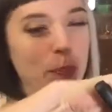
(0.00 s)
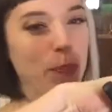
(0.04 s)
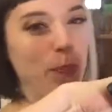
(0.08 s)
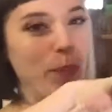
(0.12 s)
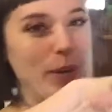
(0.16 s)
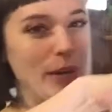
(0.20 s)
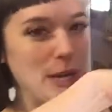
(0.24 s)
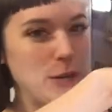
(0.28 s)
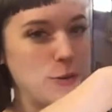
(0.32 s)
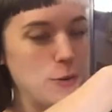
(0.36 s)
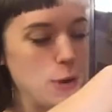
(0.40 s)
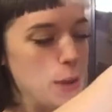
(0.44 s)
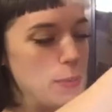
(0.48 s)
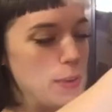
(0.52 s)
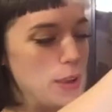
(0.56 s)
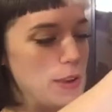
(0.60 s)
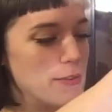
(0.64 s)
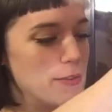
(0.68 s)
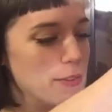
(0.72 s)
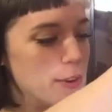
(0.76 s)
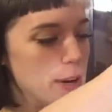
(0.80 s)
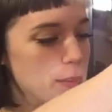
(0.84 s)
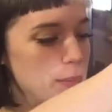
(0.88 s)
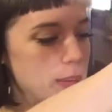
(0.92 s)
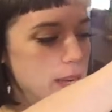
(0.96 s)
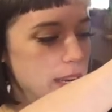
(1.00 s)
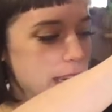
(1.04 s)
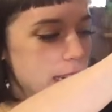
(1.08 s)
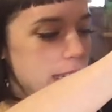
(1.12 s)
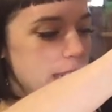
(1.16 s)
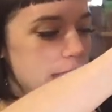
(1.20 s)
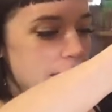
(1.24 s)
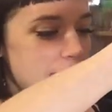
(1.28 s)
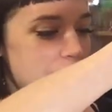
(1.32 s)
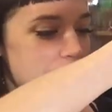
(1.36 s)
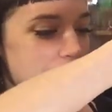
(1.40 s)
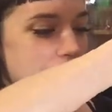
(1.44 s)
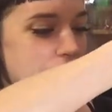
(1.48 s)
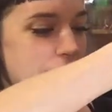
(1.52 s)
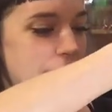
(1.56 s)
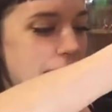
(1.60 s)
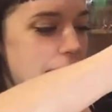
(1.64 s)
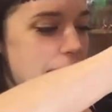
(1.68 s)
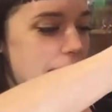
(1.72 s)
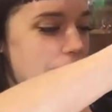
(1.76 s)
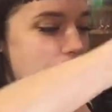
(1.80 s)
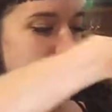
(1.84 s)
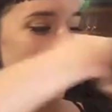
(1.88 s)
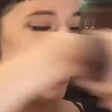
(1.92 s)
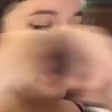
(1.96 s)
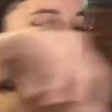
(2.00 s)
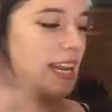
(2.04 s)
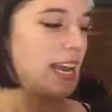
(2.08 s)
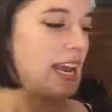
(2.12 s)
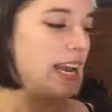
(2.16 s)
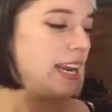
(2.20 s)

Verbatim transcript: pretty crummy for me and